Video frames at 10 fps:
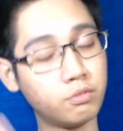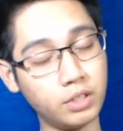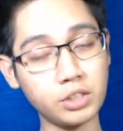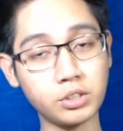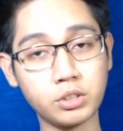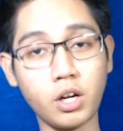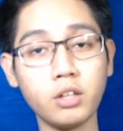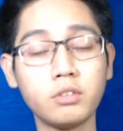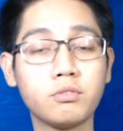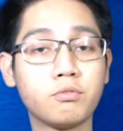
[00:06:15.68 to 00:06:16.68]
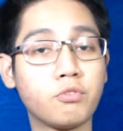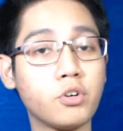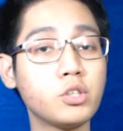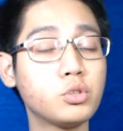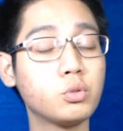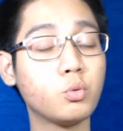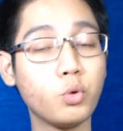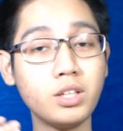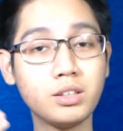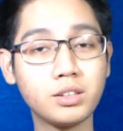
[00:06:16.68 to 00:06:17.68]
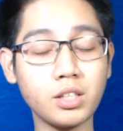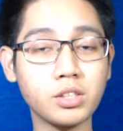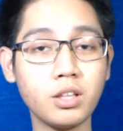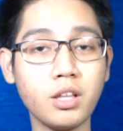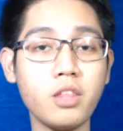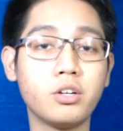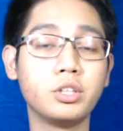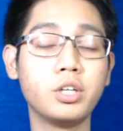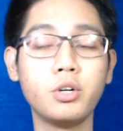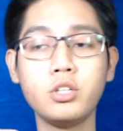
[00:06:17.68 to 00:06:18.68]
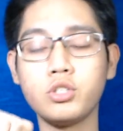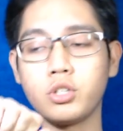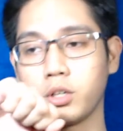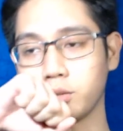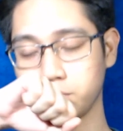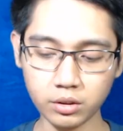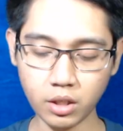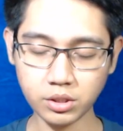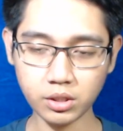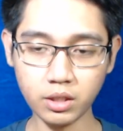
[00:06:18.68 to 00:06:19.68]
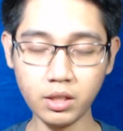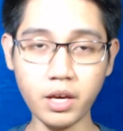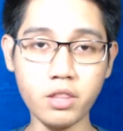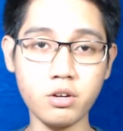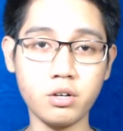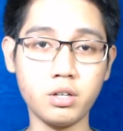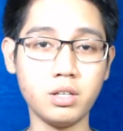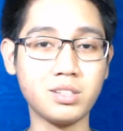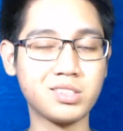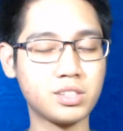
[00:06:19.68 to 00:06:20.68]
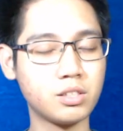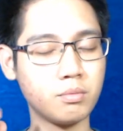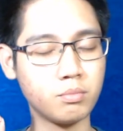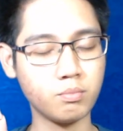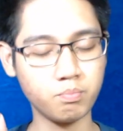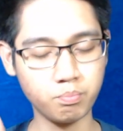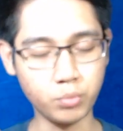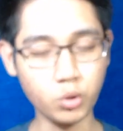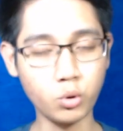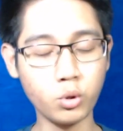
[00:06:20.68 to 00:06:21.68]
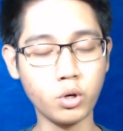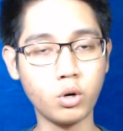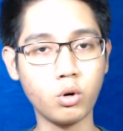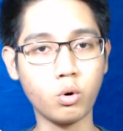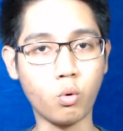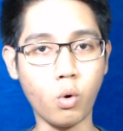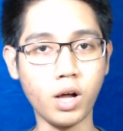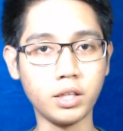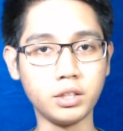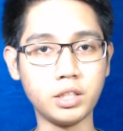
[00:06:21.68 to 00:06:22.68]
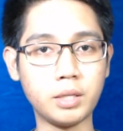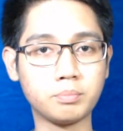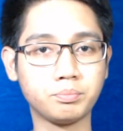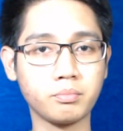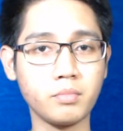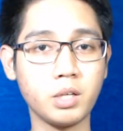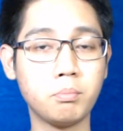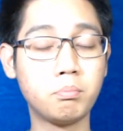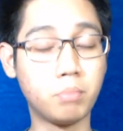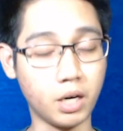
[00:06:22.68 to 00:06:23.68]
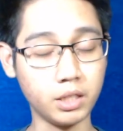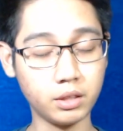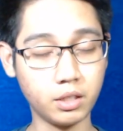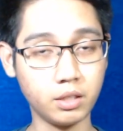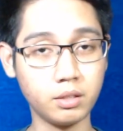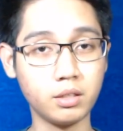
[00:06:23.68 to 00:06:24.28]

let's start first with Tuscan Leather, the original. Tuscan Leather is pure quality, but